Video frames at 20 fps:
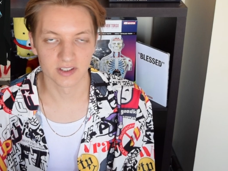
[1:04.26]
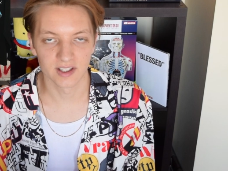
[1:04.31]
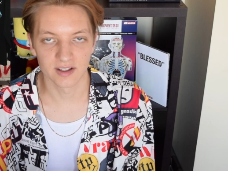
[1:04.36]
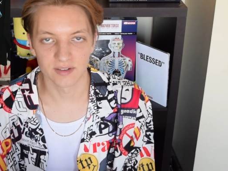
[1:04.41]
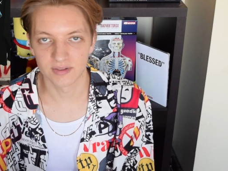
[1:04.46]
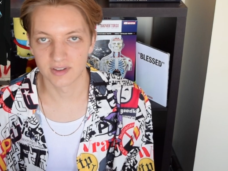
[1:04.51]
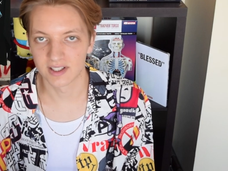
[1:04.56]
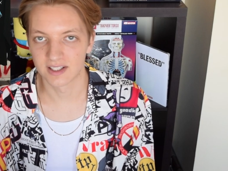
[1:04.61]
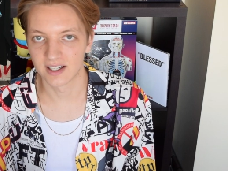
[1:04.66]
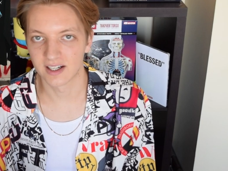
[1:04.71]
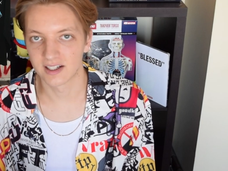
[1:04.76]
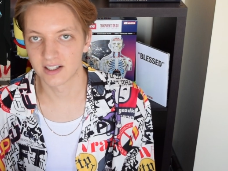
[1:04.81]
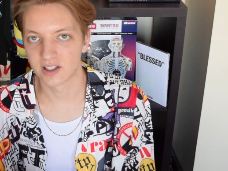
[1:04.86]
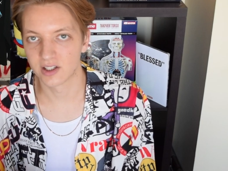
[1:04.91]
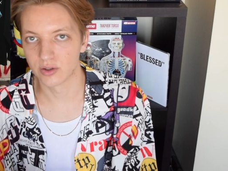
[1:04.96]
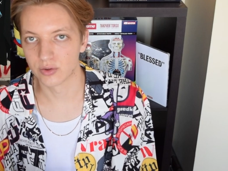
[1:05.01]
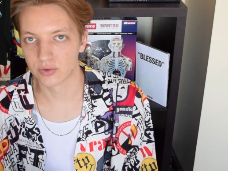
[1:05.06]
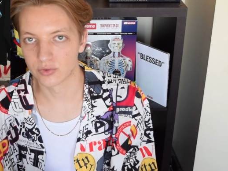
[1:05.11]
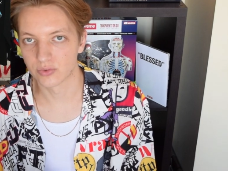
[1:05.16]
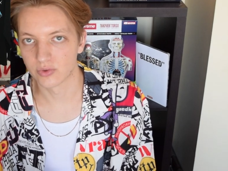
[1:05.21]
and definitely not a
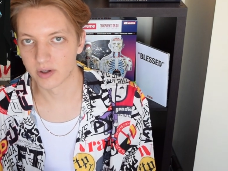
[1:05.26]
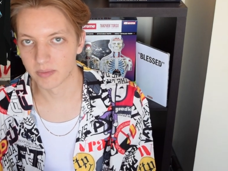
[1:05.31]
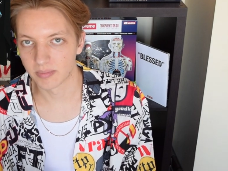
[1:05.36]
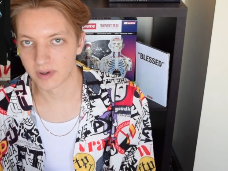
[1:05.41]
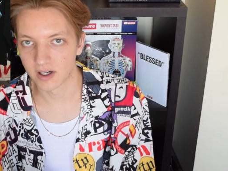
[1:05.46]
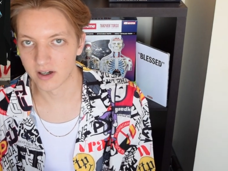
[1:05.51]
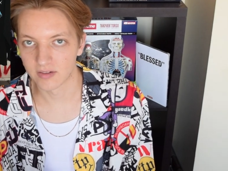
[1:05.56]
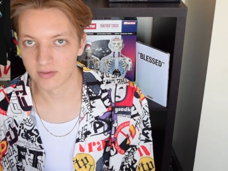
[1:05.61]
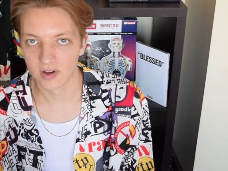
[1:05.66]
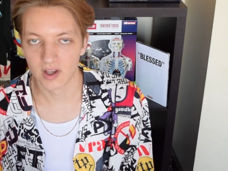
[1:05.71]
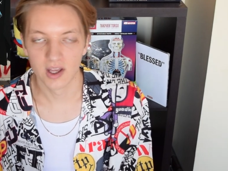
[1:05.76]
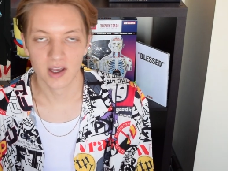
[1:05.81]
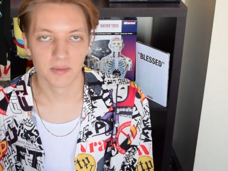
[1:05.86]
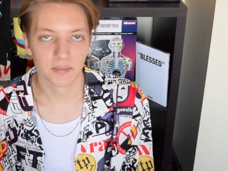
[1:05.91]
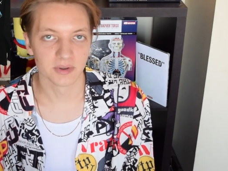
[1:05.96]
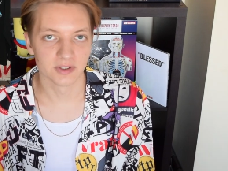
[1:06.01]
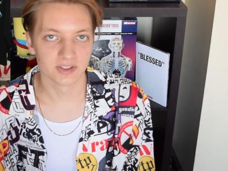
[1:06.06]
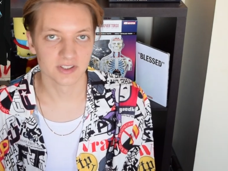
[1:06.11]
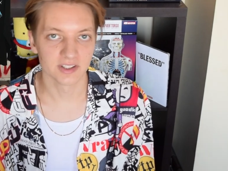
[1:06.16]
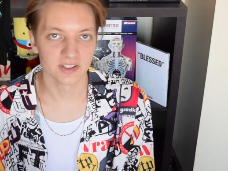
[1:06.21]
huge ripoff,
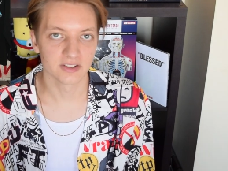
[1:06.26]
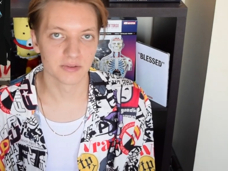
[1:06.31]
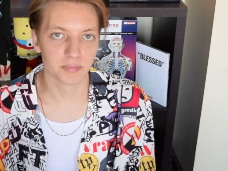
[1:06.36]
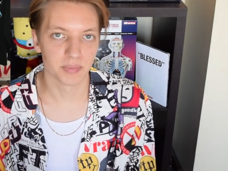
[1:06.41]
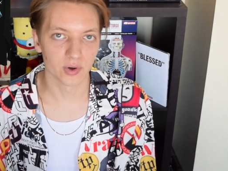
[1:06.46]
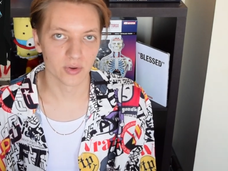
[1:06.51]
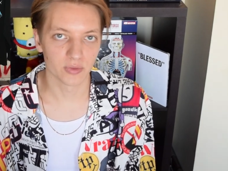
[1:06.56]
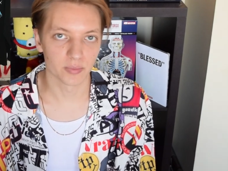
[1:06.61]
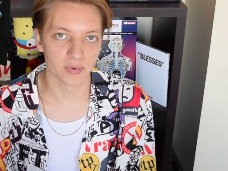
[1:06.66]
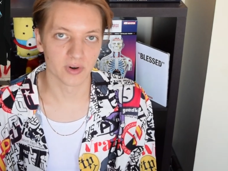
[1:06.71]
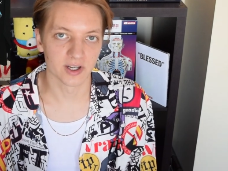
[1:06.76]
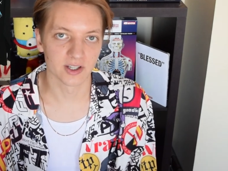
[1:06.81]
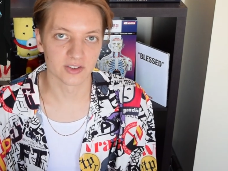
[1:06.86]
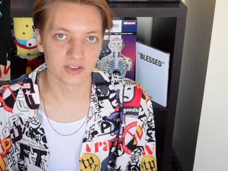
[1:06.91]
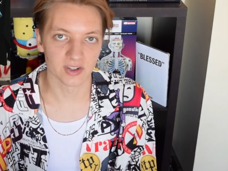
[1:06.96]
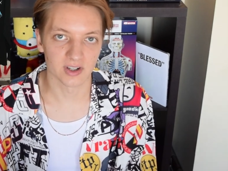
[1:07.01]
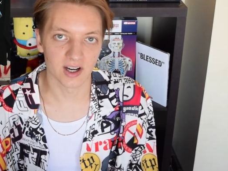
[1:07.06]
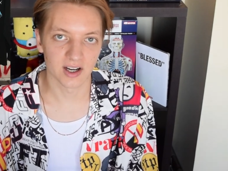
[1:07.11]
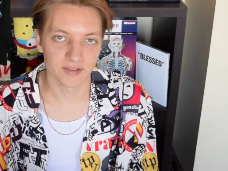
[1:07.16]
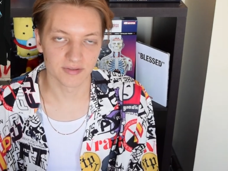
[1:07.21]
but since both
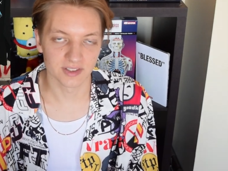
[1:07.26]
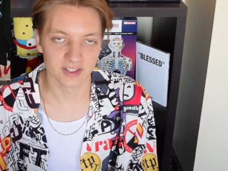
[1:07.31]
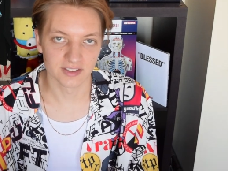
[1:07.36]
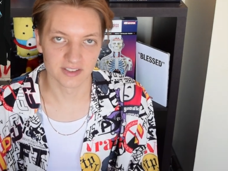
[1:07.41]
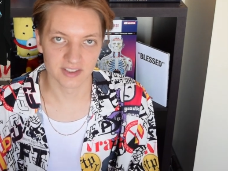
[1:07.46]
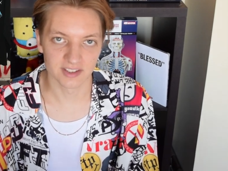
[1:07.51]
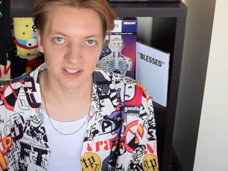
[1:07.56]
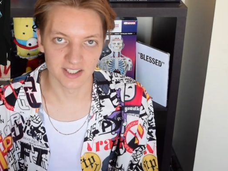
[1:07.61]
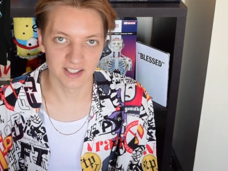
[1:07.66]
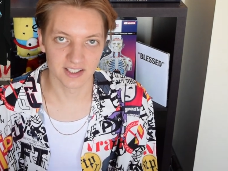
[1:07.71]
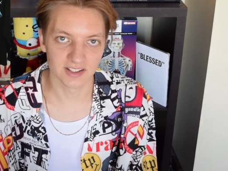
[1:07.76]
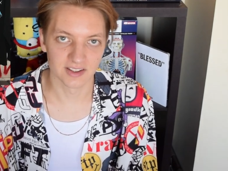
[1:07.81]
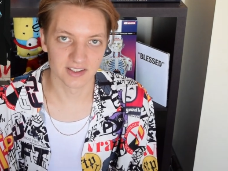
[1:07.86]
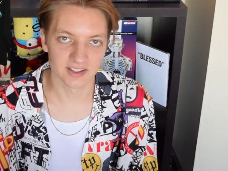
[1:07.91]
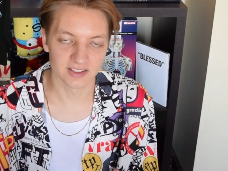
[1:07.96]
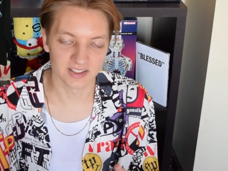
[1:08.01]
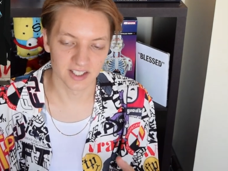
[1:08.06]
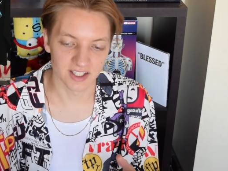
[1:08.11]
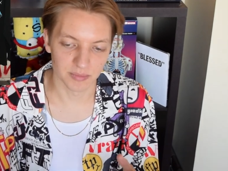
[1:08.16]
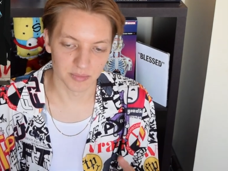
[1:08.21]
brands are often seen in the
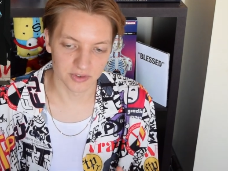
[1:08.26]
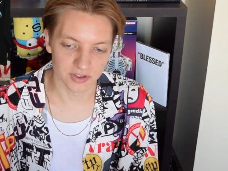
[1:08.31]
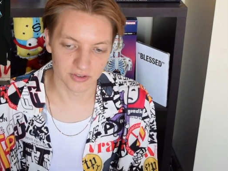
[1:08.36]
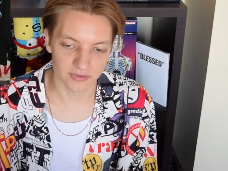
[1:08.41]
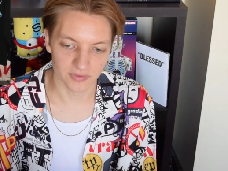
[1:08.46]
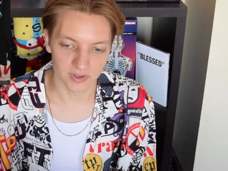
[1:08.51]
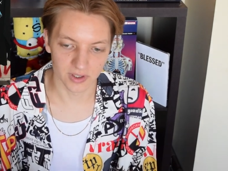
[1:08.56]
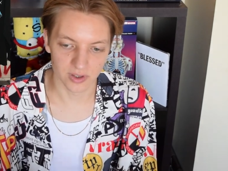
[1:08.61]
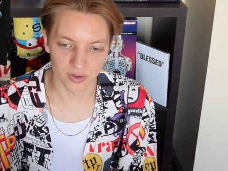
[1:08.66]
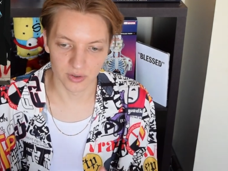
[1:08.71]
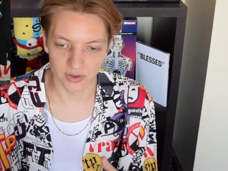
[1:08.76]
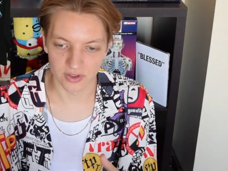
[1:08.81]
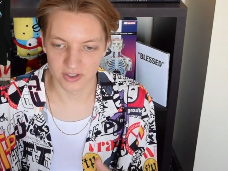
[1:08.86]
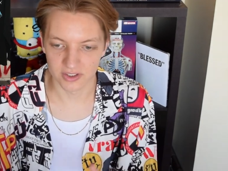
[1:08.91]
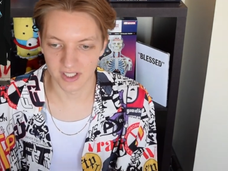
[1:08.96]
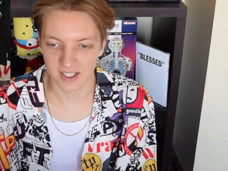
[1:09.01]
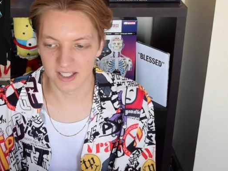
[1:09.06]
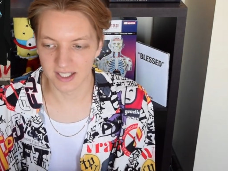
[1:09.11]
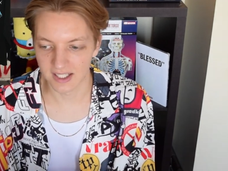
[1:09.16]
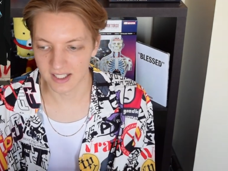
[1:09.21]
same sphere or
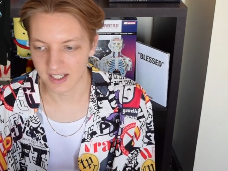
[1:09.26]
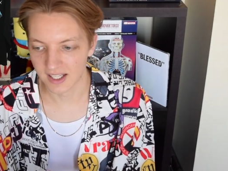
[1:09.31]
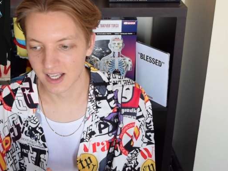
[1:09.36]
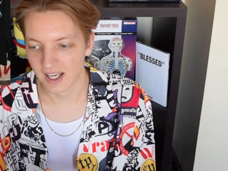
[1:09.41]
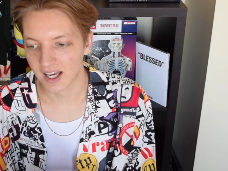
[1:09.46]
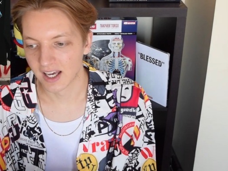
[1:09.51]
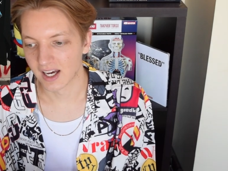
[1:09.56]
setting,